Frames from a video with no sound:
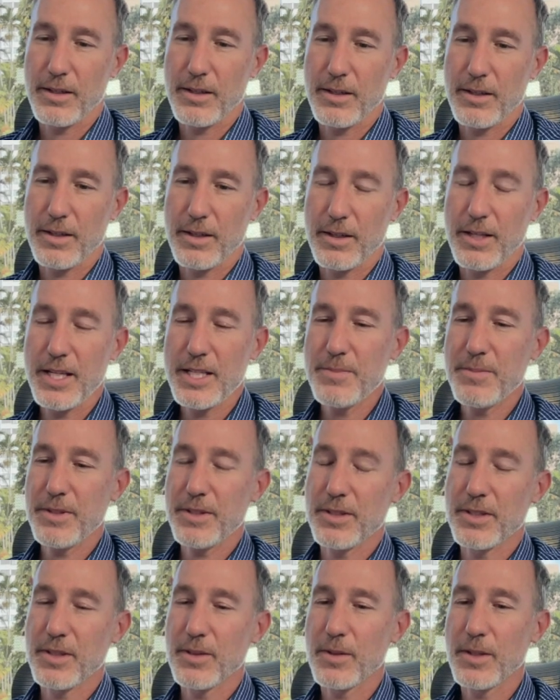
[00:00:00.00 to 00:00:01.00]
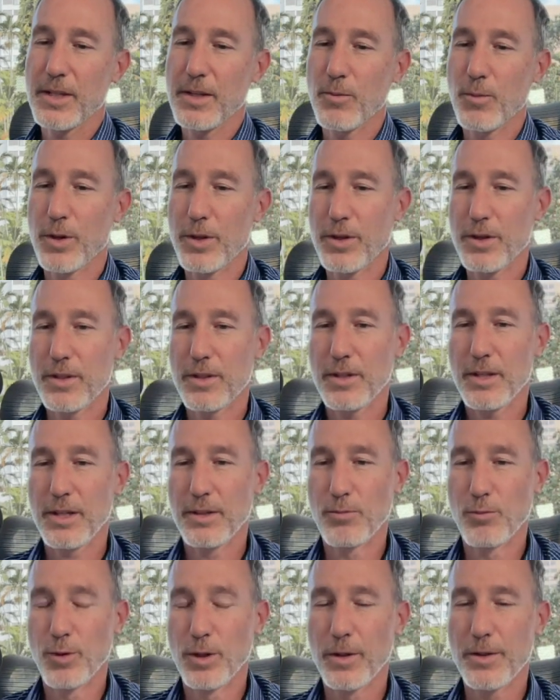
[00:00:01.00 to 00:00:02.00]
he's been dealing with
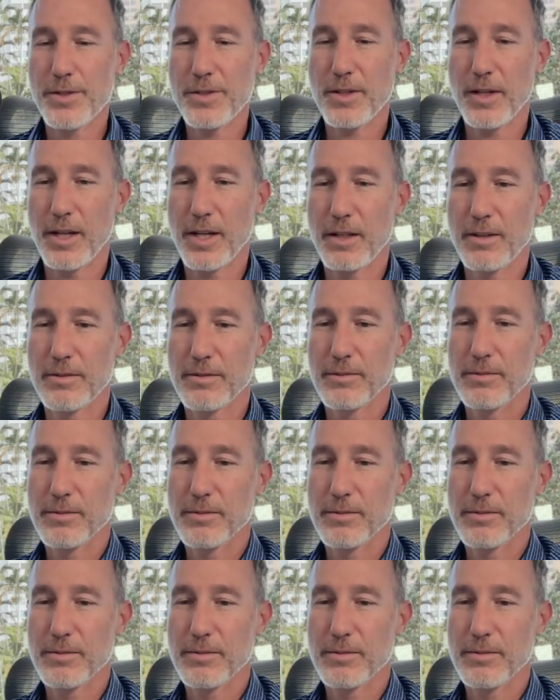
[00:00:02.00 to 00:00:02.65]
in real estate,